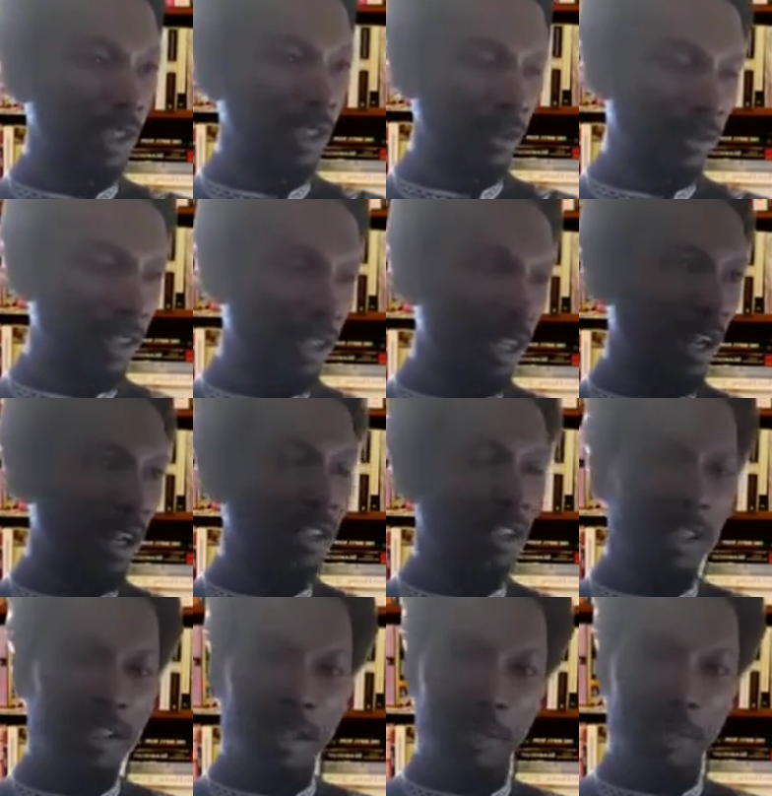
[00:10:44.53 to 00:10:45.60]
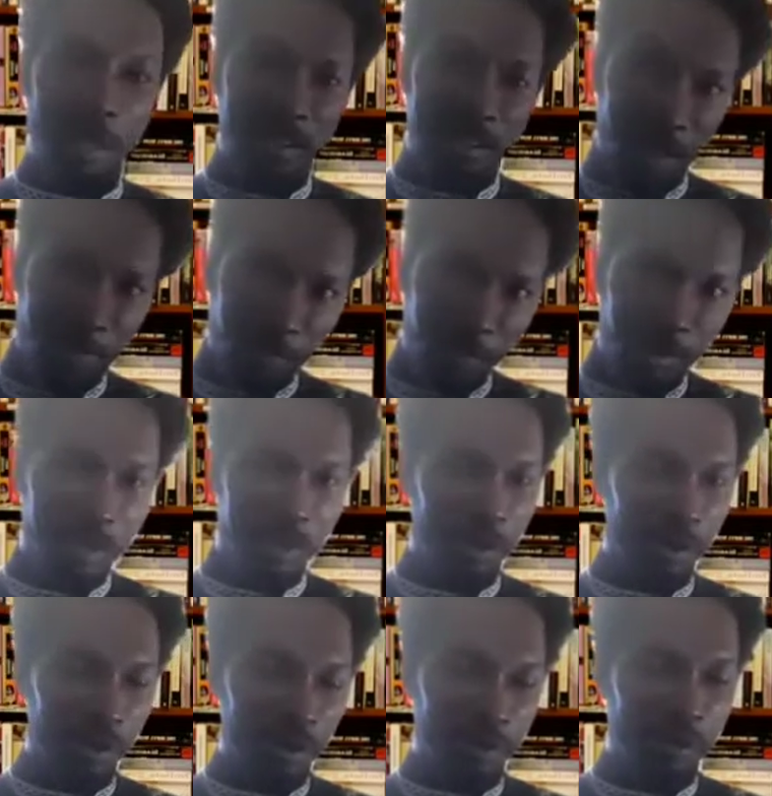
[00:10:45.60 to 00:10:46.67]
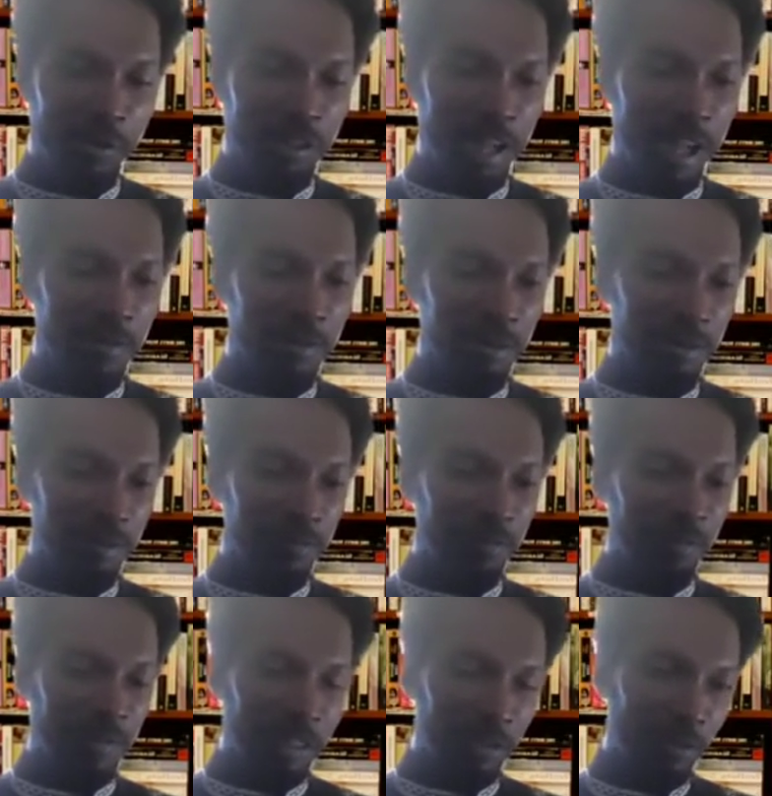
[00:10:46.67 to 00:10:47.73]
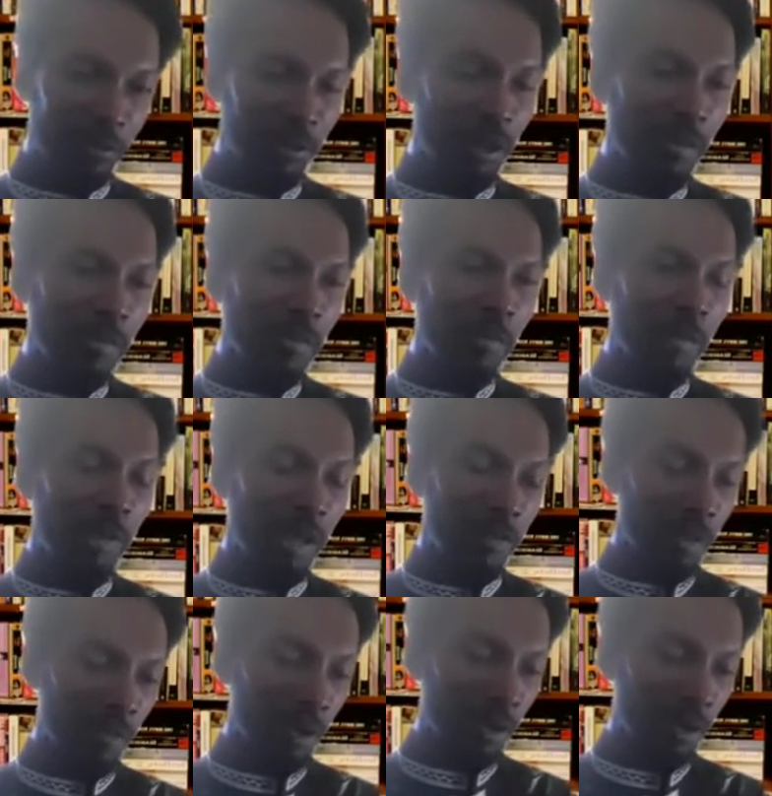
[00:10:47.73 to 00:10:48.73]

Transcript: if you get a letter by itself speaks on its own terms. So for some people to